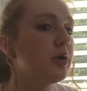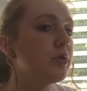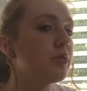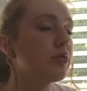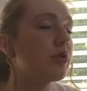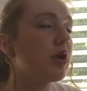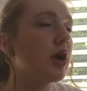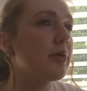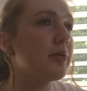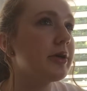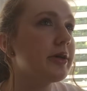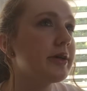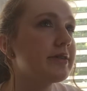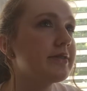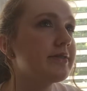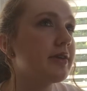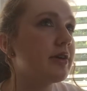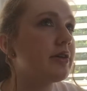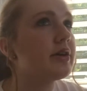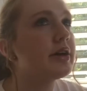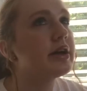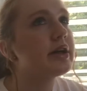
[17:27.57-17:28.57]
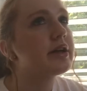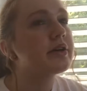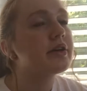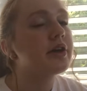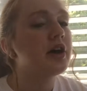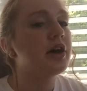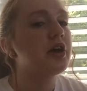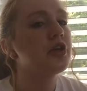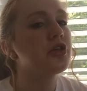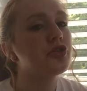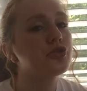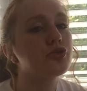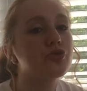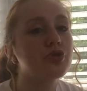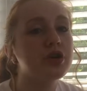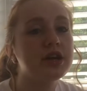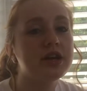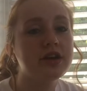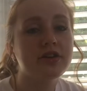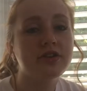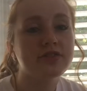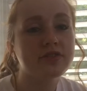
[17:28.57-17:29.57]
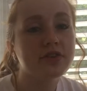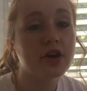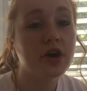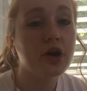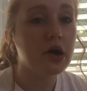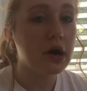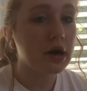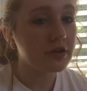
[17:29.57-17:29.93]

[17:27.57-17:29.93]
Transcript: probably I'd say like 3 years ago,